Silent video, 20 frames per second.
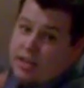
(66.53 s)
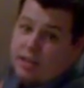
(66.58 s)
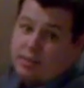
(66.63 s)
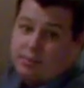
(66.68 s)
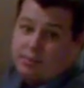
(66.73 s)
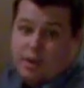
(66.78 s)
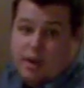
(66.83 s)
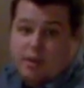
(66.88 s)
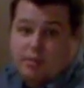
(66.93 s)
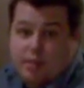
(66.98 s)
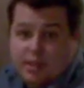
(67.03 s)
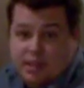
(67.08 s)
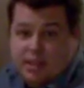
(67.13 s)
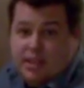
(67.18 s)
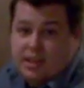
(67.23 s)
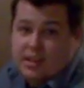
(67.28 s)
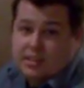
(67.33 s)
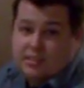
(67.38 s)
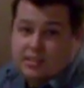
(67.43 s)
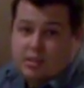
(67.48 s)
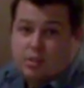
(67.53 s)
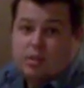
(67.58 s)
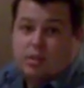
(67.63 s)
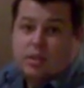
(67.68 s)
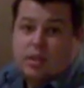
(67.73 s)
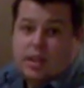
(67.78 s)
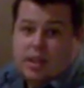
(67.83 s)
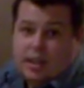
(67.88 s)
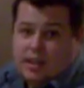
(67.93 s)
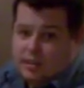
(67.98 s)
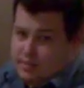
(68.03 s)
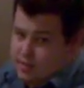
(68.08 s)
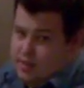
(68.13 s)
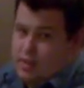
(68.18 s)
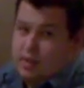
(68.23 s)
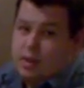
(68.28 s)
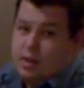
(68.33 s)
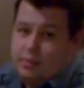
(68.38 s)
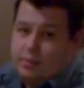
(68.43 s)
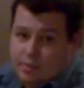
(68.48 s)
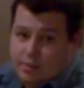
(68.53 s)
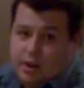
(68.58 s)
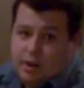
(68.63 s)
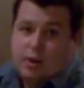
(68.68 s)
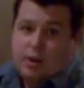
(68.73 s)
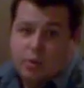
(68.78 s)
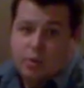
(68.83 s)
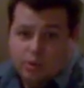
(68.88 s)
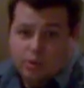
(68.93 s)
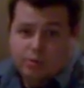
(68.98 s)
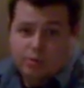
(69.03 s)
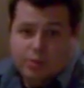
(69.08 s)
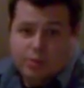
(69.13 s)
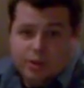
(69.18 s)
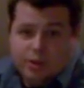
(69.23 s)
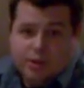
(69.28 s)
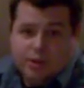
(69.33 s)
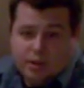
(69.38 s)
in the front of it, then it's a very older,